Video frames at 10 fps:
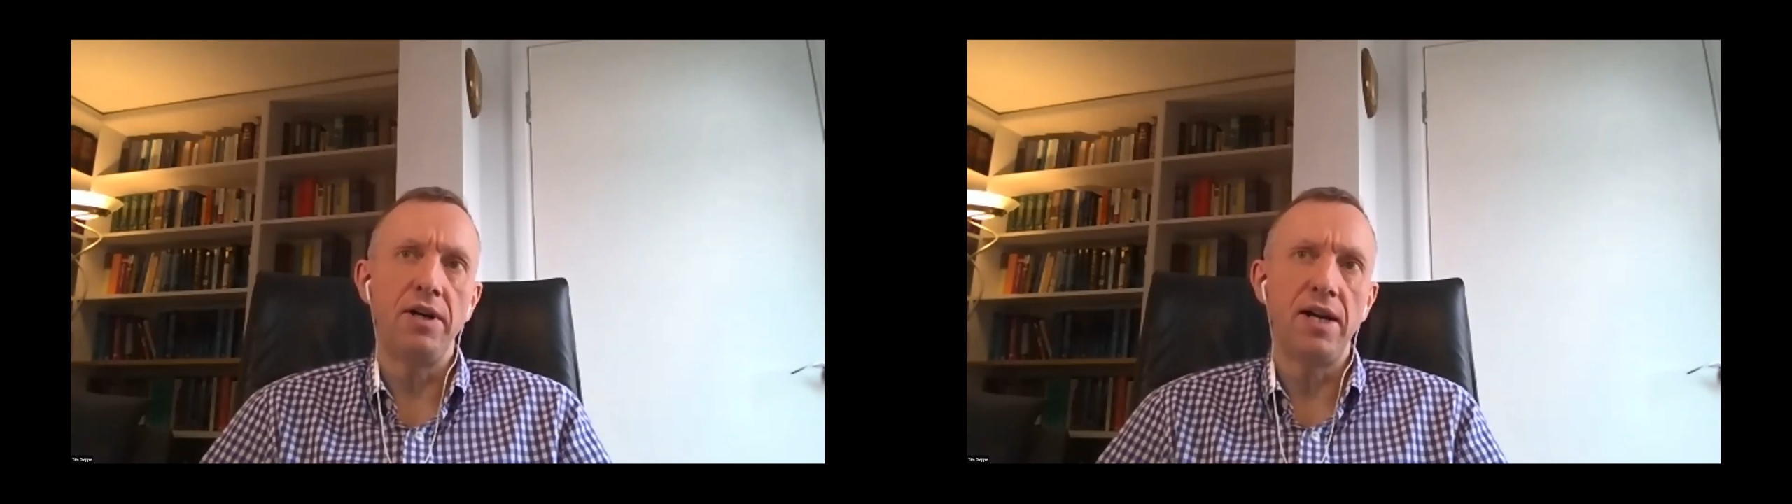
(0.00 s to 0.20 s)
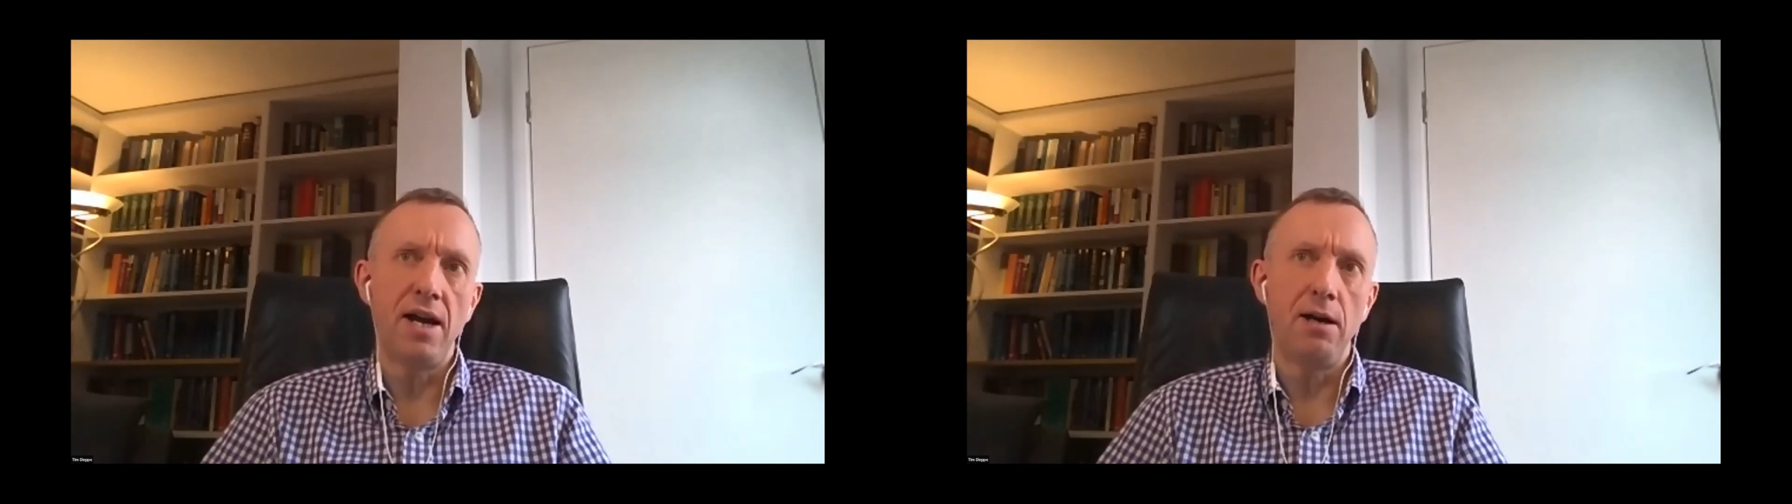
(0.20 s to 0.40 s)

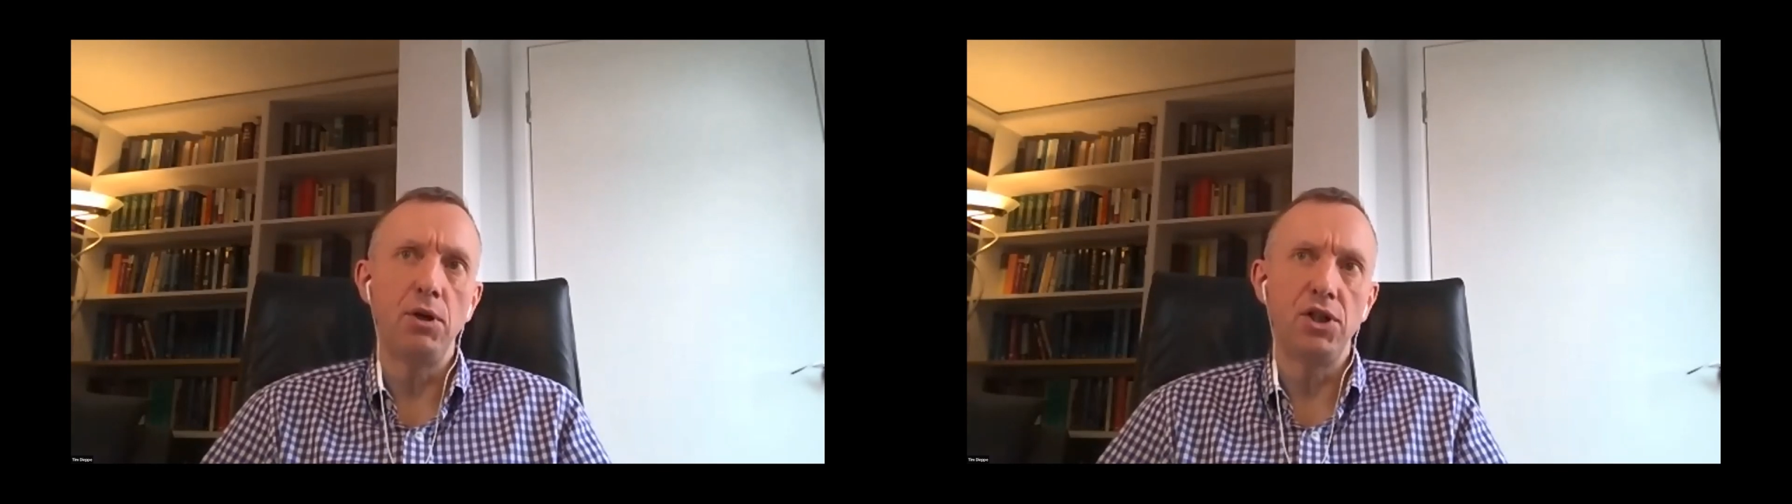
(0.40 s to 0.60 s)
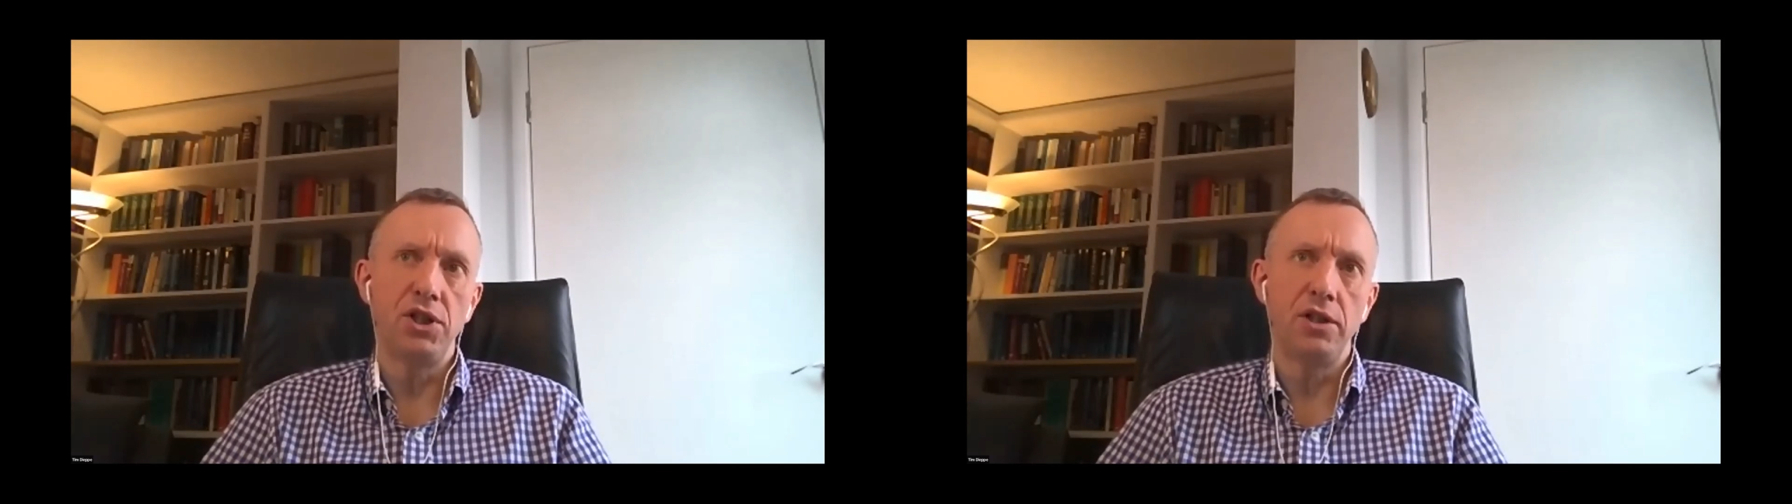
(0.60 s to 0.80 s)
and how
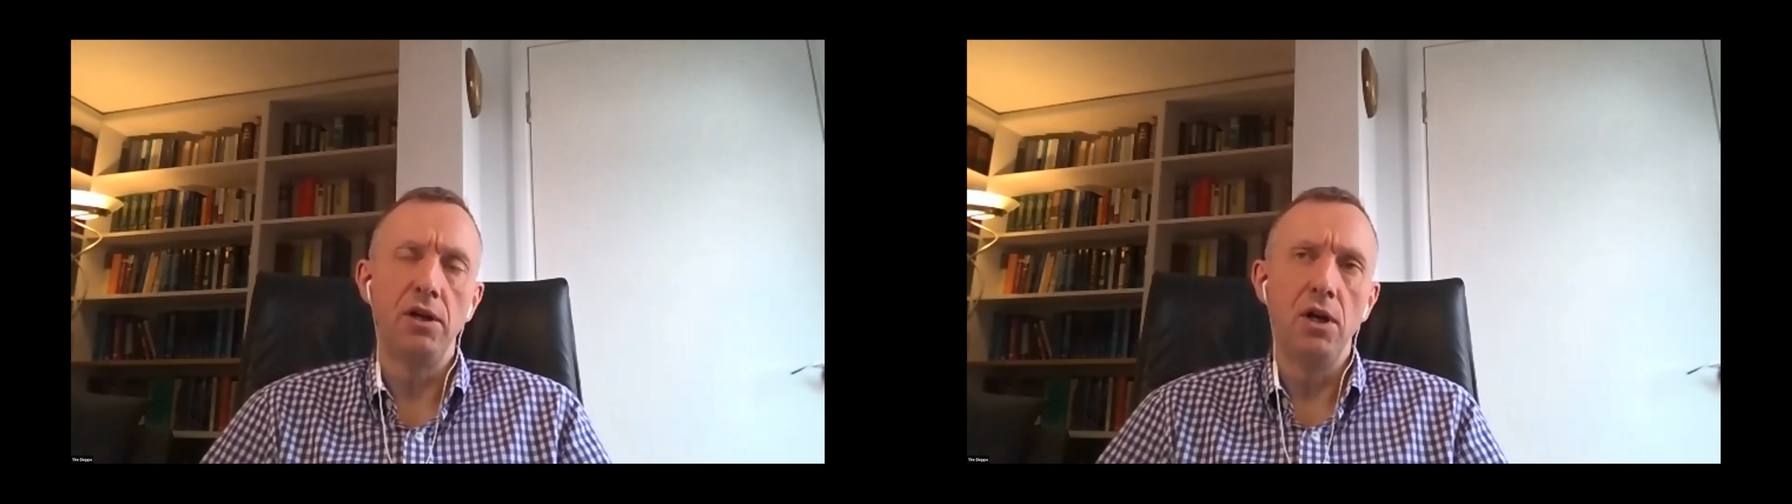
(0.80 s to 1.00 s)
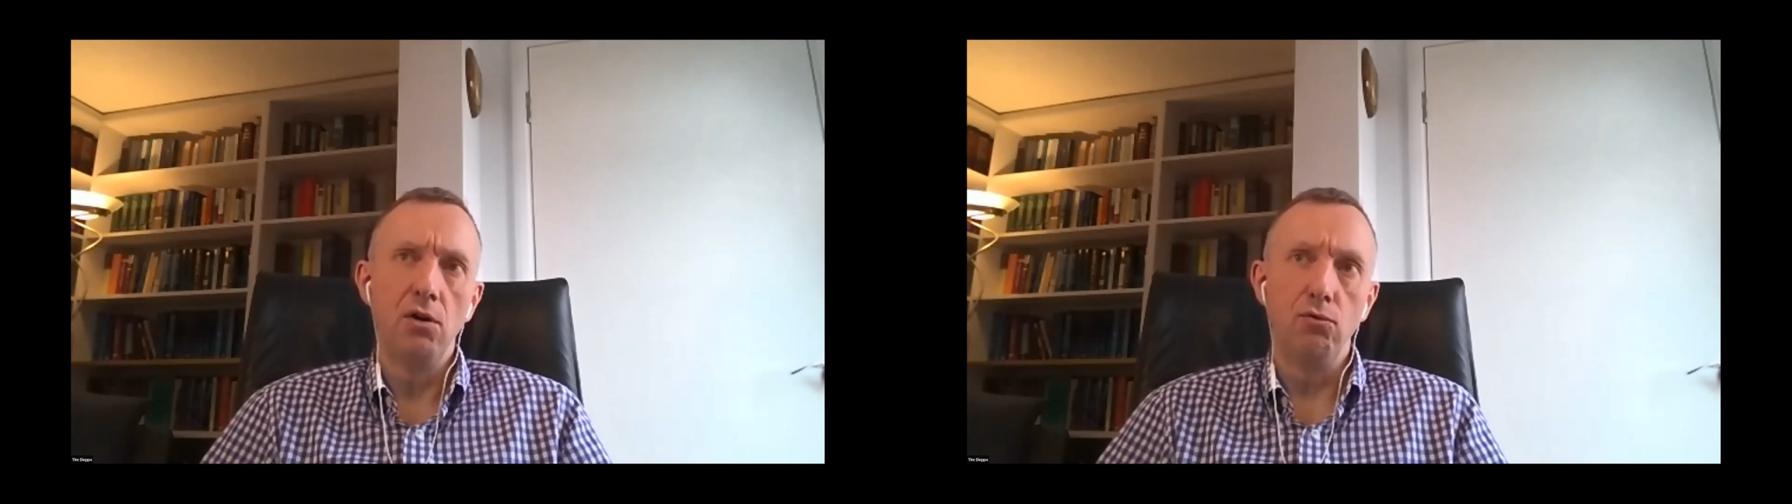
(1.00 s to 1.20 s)
much the
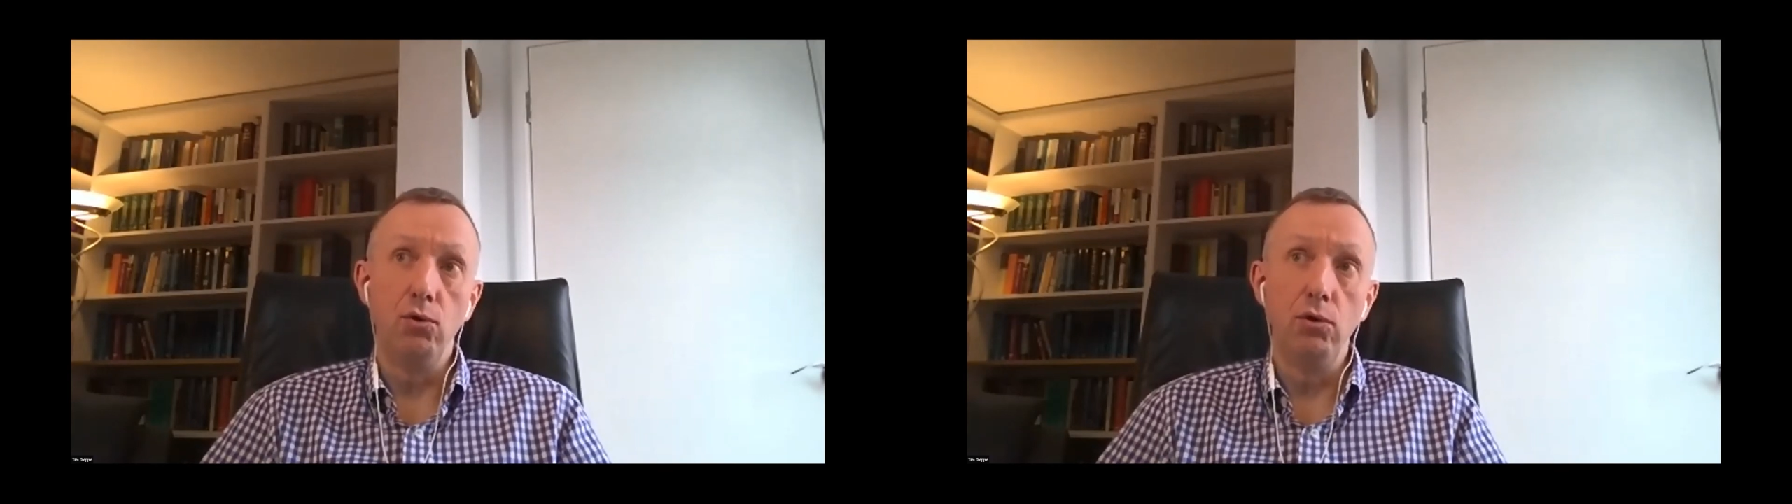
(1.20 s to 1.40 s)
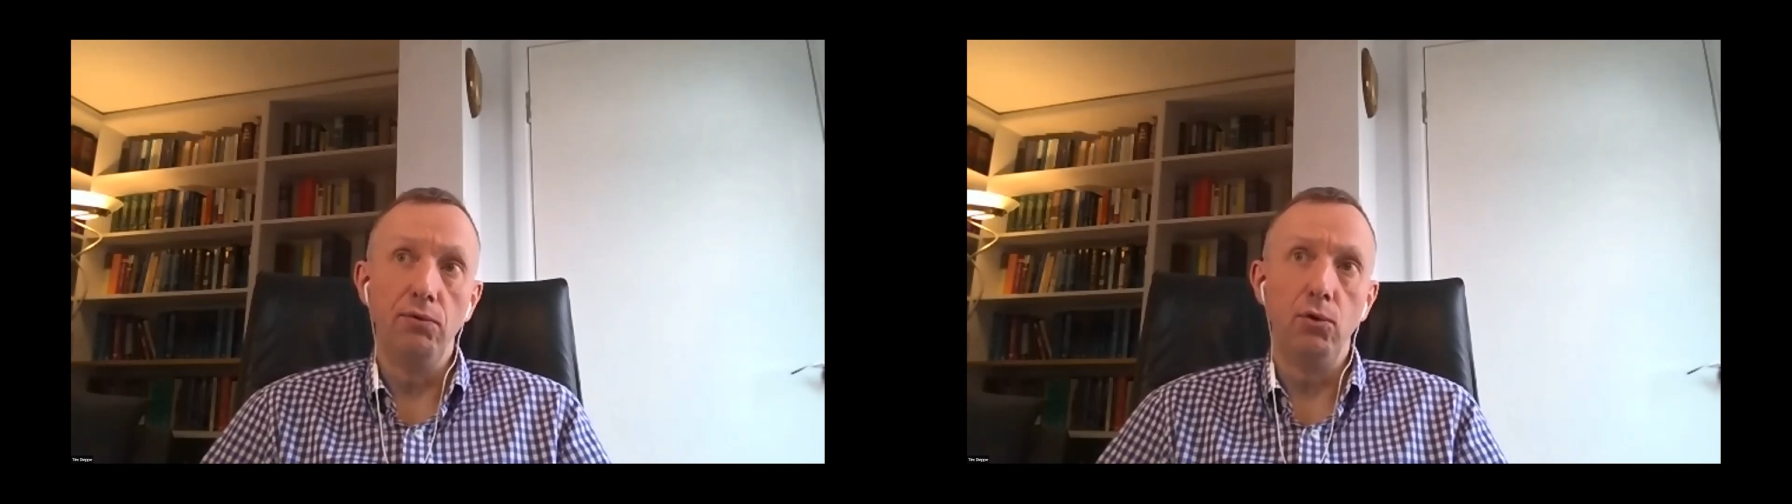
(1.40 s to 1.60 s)

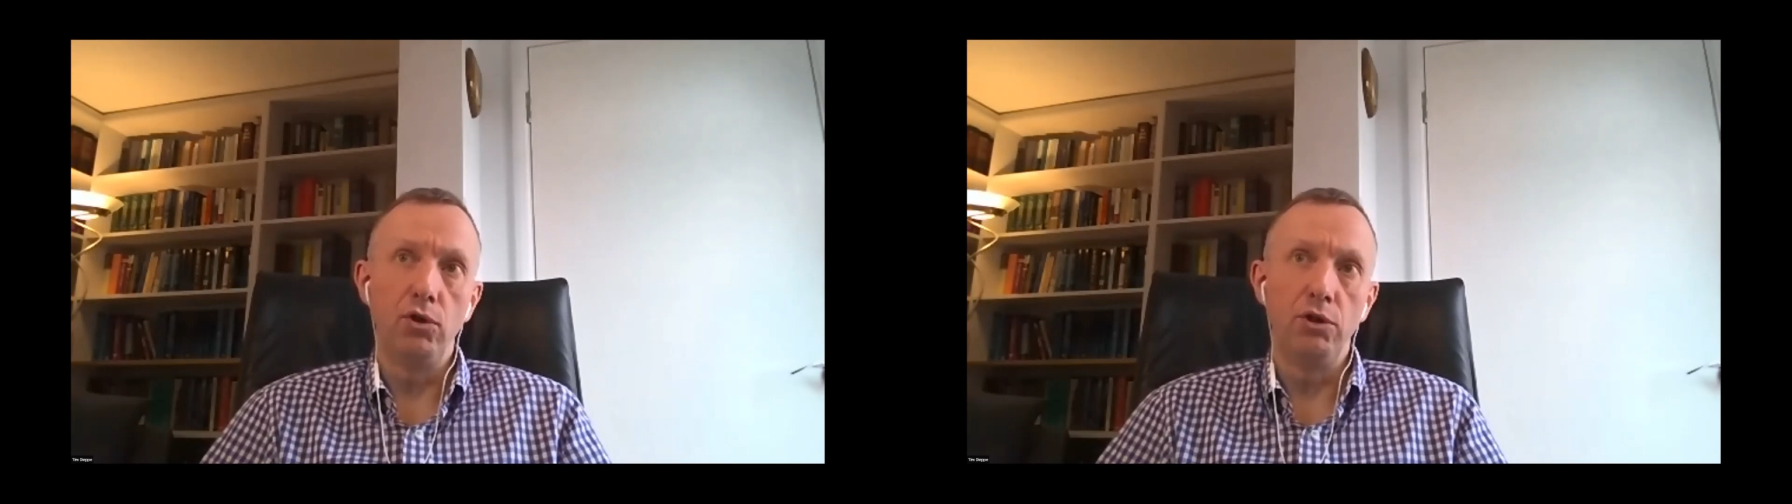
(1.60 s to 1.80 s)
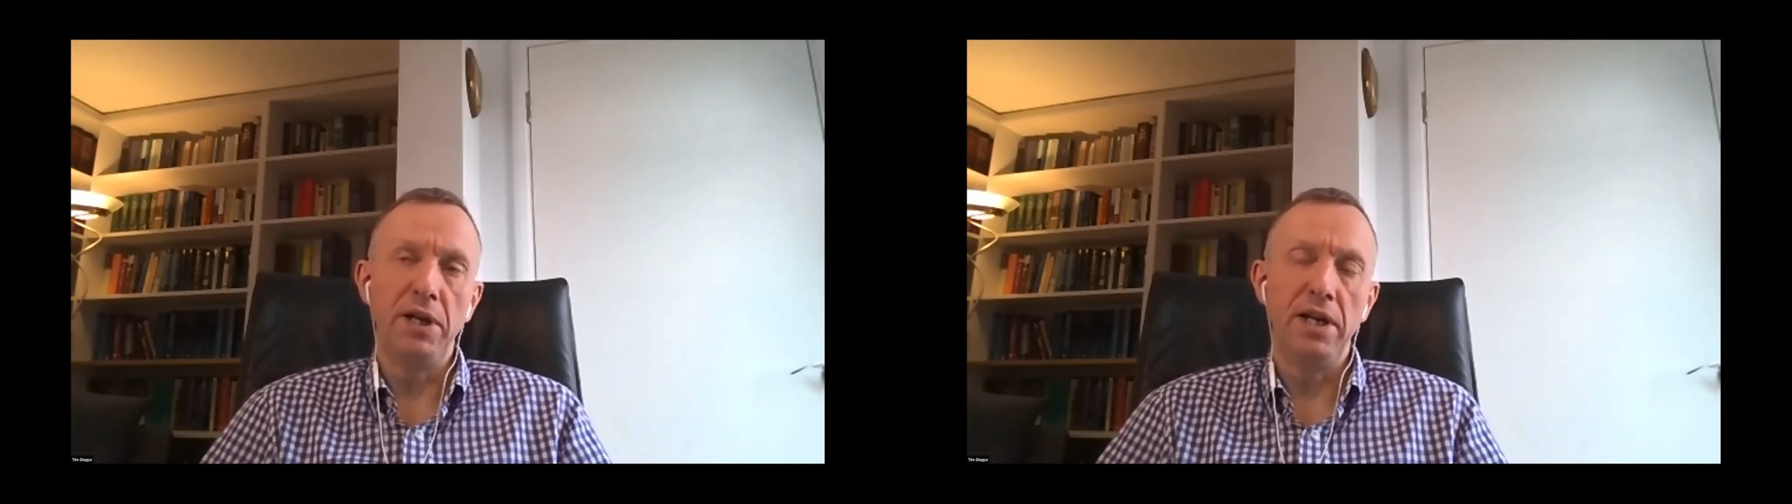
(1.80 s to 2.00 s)
rule of law
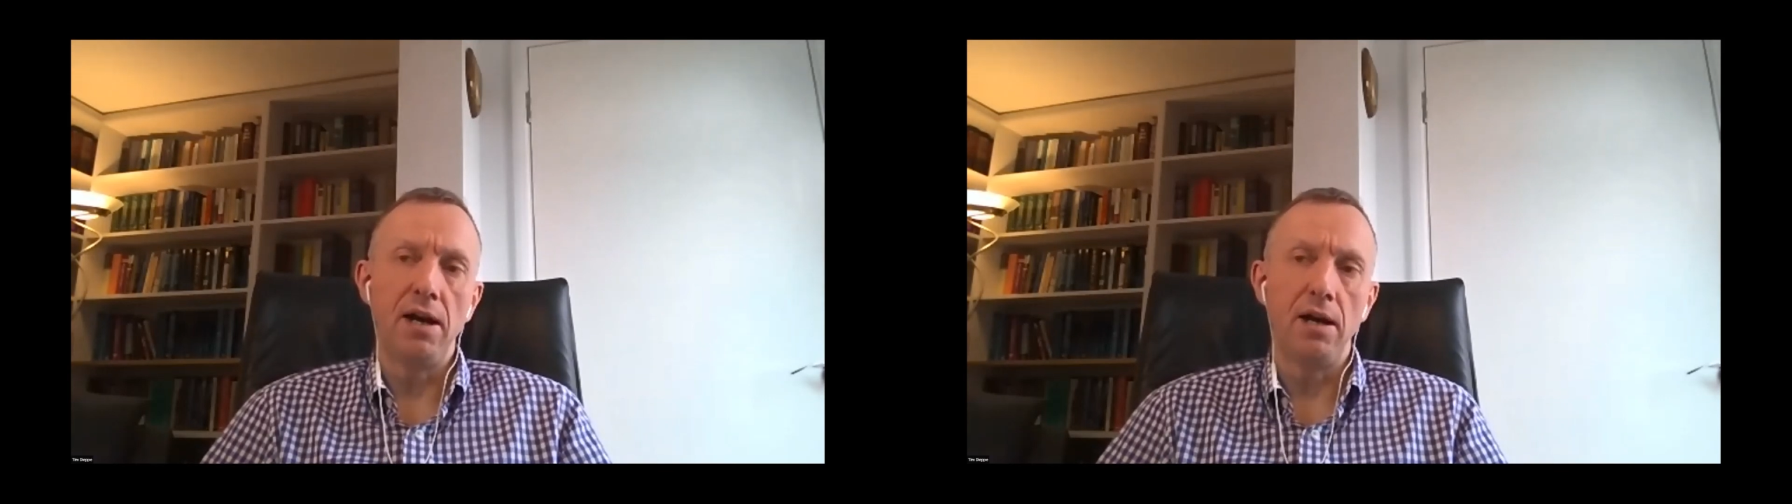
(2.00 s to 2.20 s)
is being